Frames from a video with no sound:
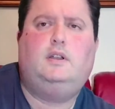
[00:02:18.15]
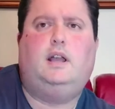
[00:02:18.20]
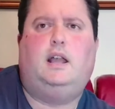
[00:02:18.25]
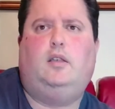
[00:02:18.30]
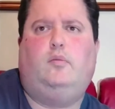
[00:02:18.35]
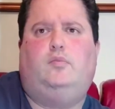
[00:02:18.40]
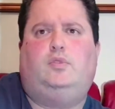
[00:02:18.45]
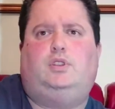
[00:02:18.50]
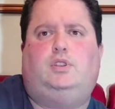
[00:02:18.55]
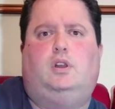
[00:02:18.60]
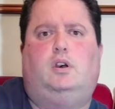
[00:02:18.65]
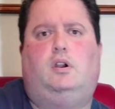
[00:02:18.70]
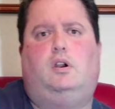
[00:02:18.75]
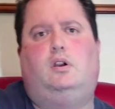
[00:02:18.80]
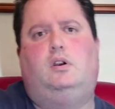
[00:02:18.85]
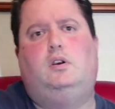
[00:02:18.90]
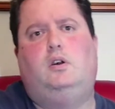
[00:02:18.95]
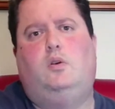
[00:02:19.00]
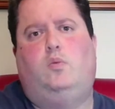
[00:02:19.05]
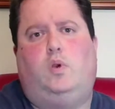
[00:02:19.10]

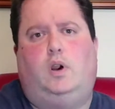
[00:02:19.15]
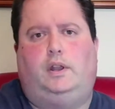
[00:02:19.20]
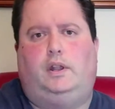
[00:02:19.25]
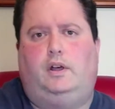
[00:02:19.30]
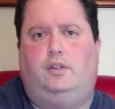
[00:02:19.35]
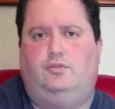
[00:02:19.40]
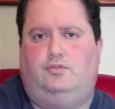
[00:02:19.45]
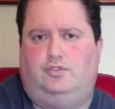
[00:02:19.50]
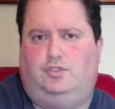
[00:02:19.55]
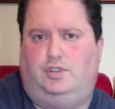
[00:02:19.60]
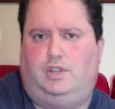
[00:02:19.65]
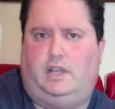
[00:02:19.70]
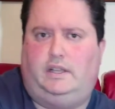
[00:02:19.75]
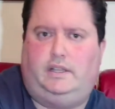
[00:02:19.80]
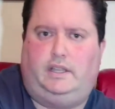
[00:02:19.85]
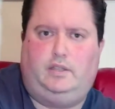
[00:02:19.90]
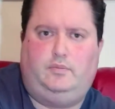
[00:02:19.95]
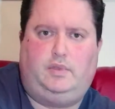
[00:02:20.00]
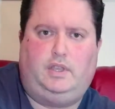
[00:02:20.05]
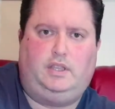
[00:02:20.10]
MDR 100
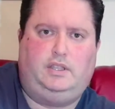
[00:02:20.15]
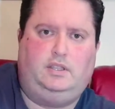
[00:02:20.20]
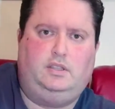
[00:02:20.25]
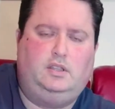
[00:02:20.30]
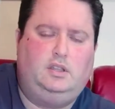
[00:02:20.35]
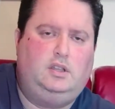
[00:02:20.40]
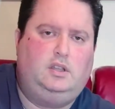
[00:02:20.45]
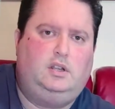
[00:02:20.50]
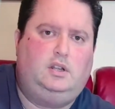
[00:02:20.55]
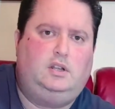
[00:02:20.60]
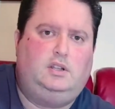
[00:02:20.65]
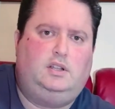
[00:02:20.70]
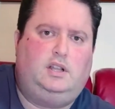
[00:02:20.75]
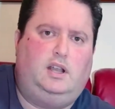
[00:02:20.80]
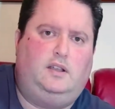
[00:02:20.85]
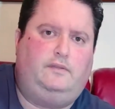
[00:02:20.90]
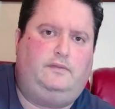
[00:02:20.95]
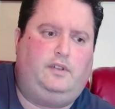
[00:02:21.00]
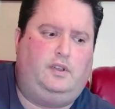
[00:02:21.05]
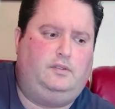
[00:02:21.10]
AAP
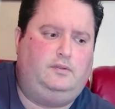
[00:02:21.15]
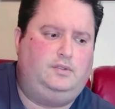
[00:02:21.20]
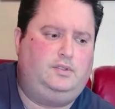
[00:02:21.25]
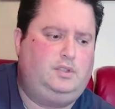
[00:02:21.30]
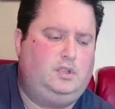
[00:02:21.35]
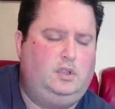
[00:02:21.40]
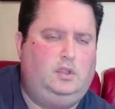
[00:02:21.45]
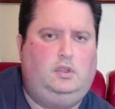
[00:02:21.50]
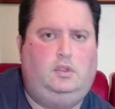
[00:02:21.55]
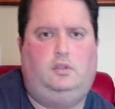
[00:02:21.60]
headphones.